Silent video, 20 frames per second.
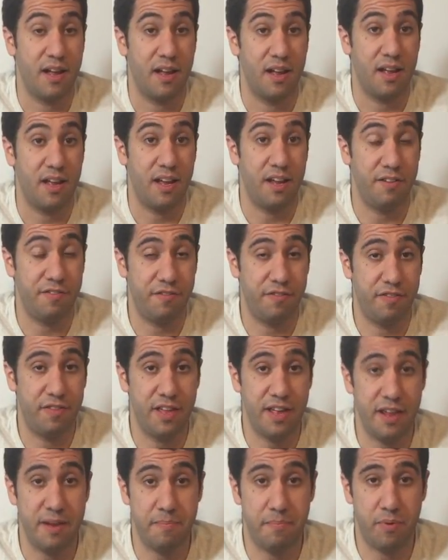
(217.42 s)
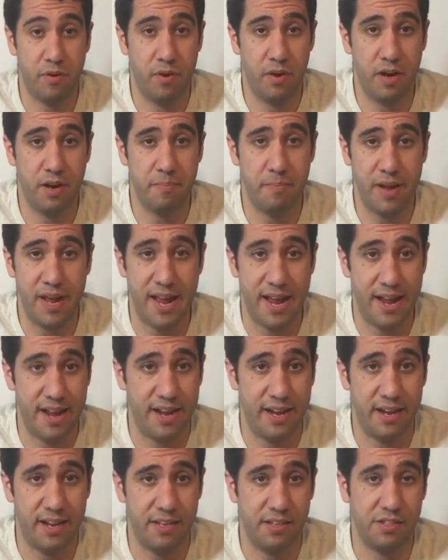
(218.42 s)
If they put up
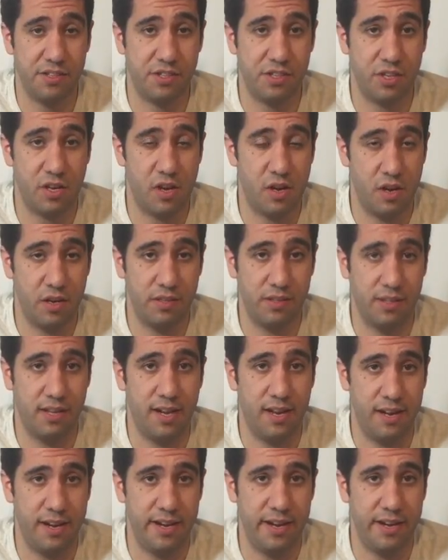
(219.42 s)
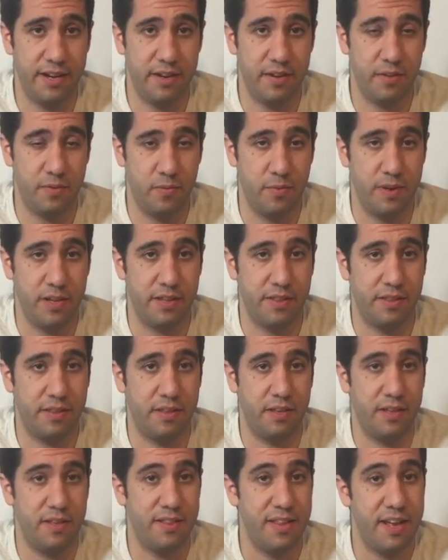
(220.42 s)
ads online with
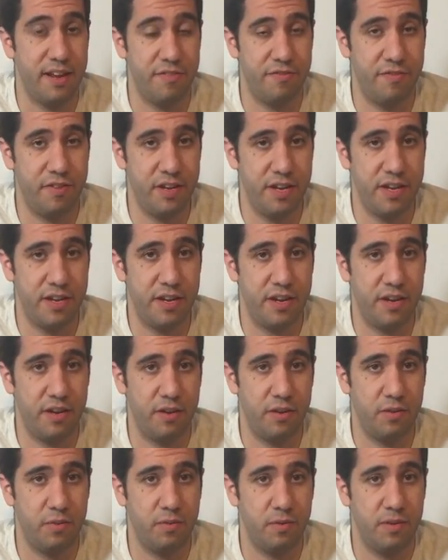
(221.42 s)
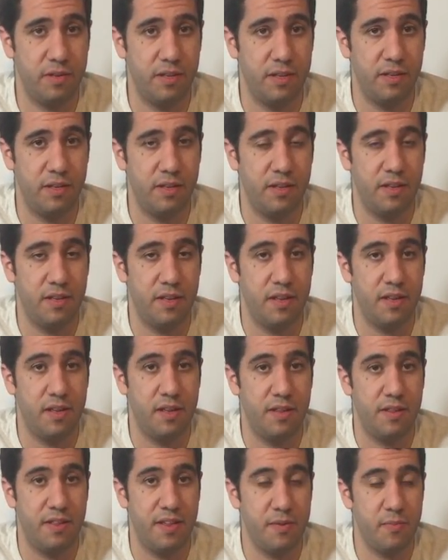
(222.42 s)
that video,
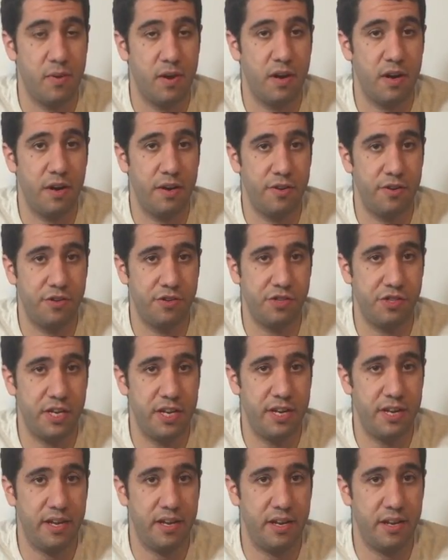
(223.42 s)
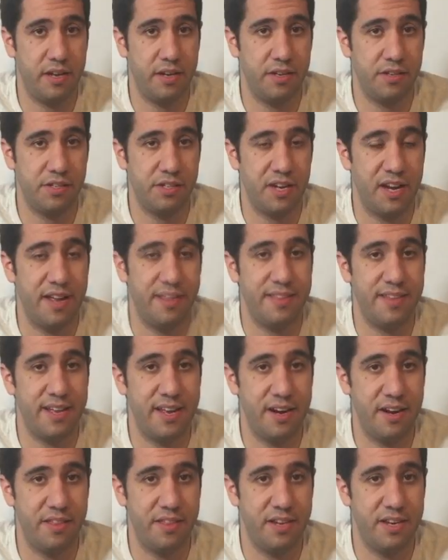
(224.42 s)
they want to understand at the
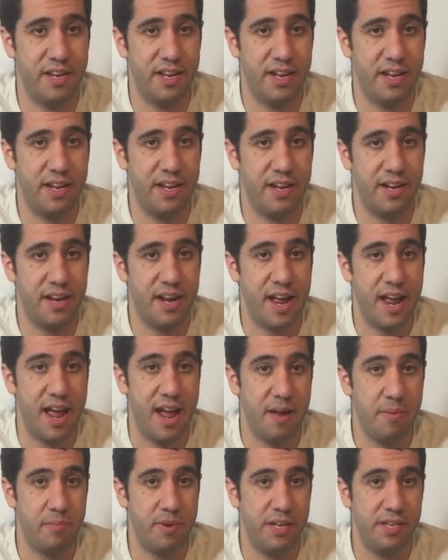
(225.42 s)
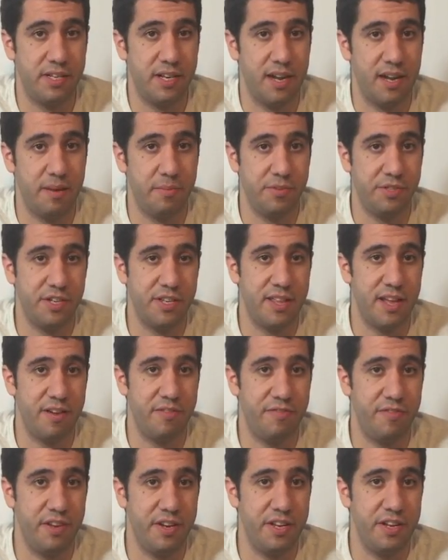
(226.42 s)
end of the day, how many times did that
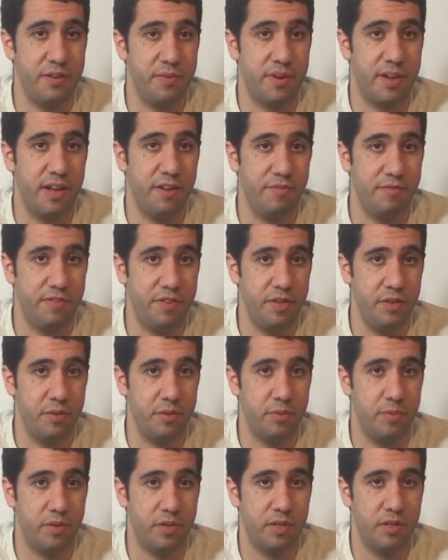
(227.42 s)
video get viewed?